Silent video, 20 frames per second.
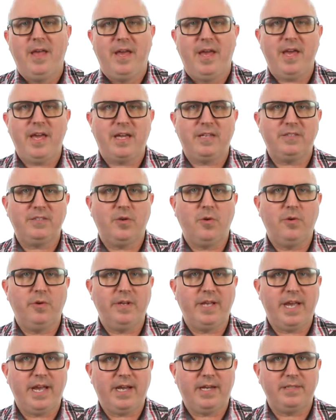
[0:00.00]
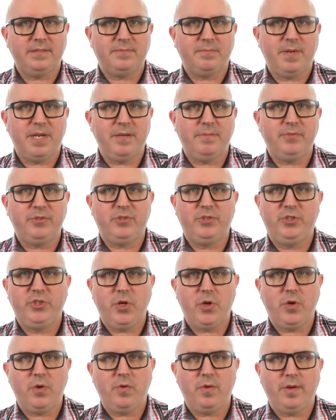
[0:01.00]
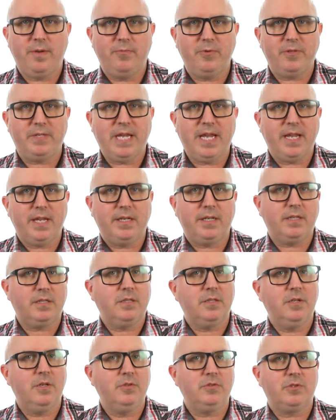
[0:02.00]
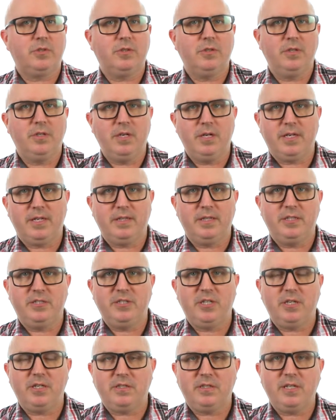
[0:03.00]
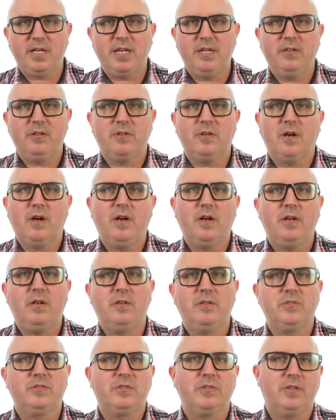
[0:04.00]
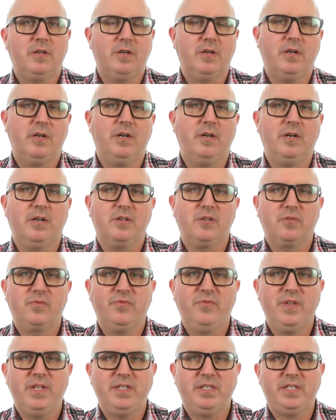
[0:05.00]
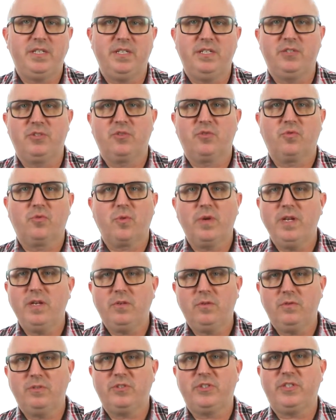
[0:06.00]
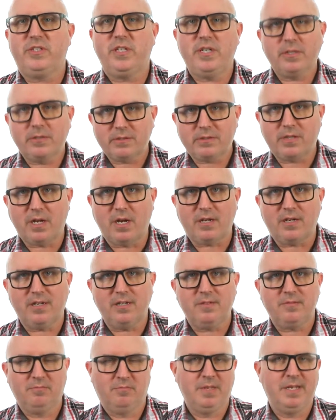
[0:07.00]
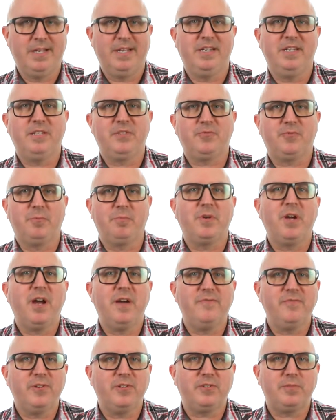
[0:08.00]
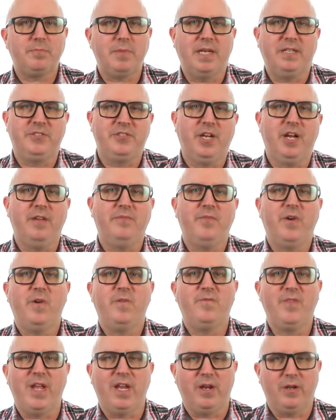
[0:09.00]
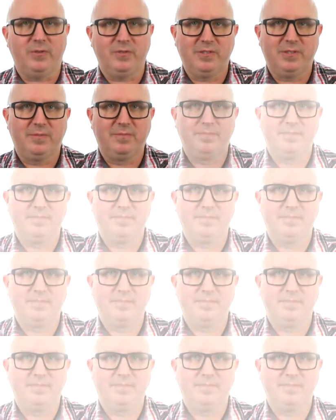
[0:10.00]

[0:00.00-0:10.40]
Hey, how's it going, guys? My name is Joe, and we're taking a closer look at the Chuck Taylor All-Star Vintage Crinkled Seersucker. It's from Converse by John Varvatos.